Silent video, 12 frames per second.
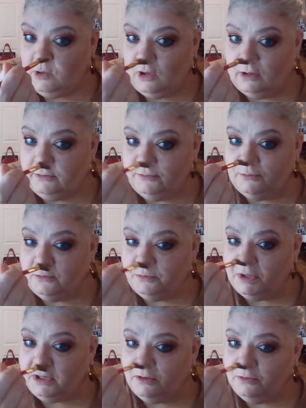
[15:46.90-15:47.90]
contour
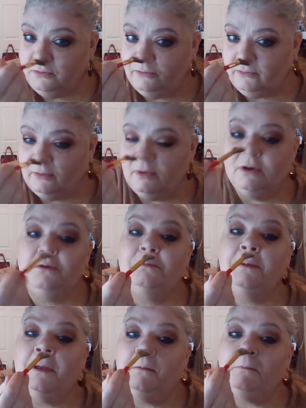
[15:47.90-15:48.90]
my nose a little
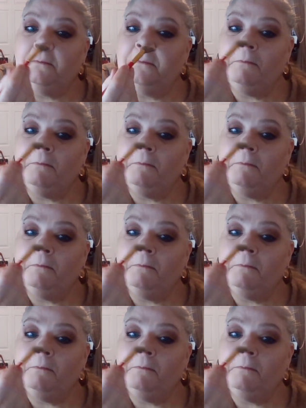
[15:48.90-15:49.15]
bit